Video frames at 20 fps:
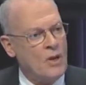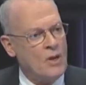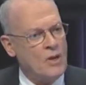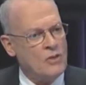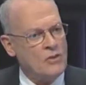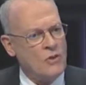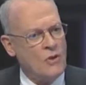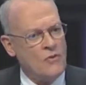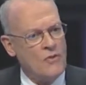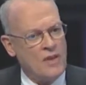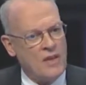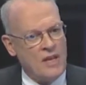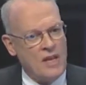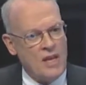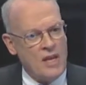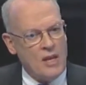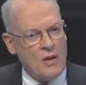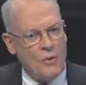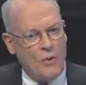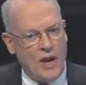So the
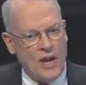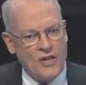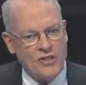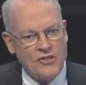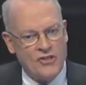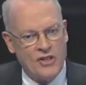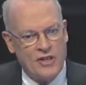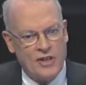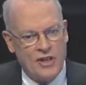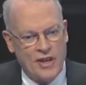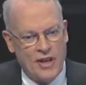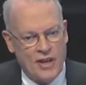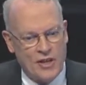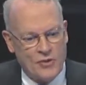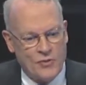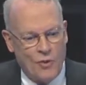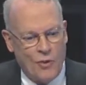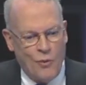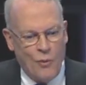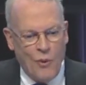key question
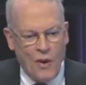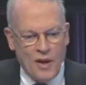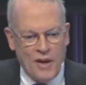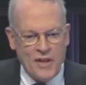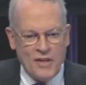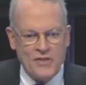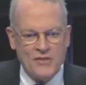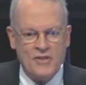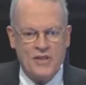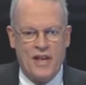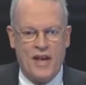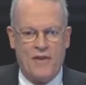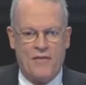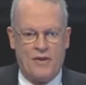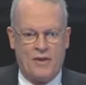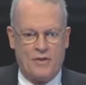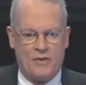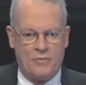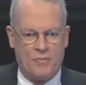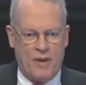is, well, what is the
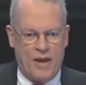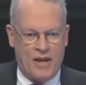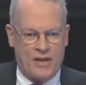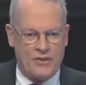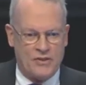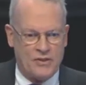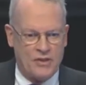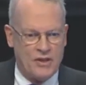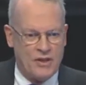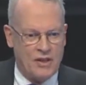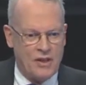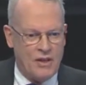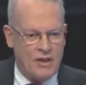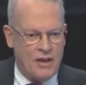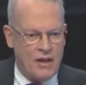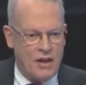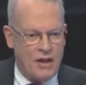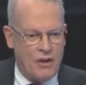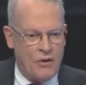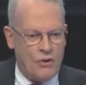evidence base?
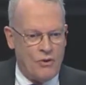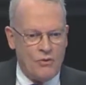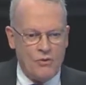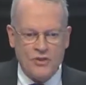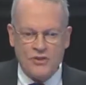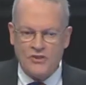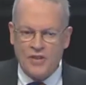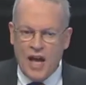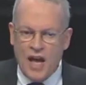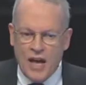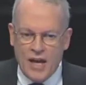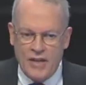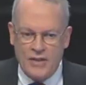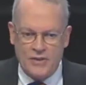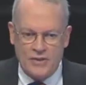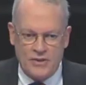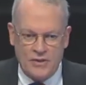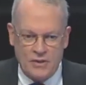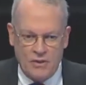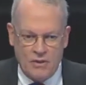Who
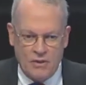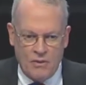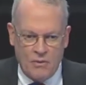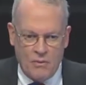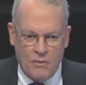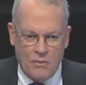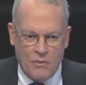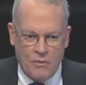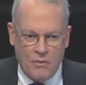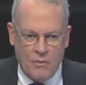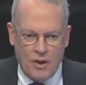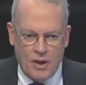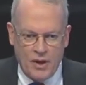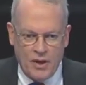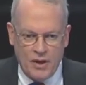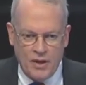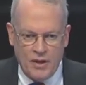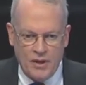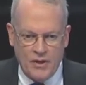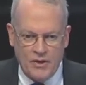decides
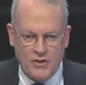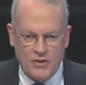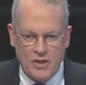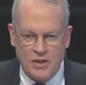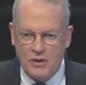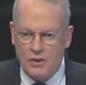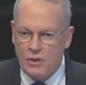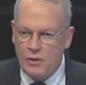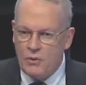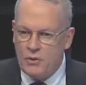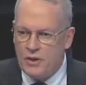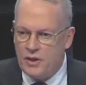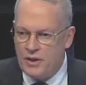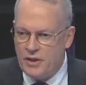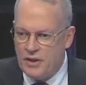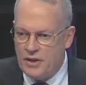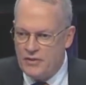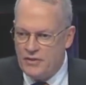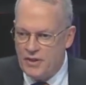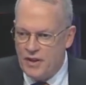what is included
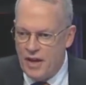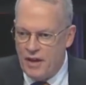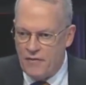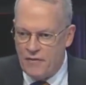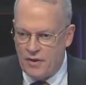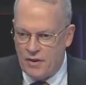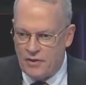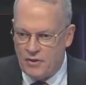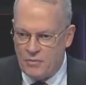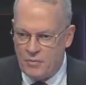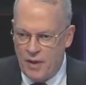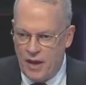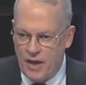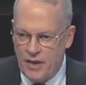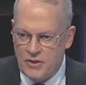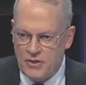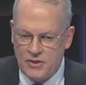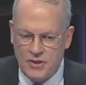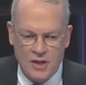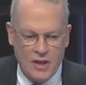in the evidence
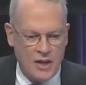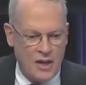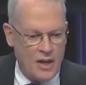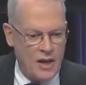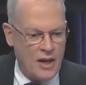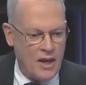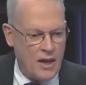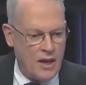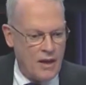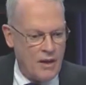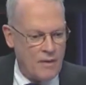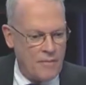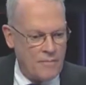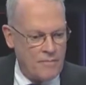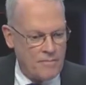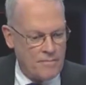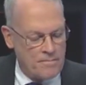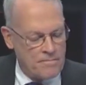base? And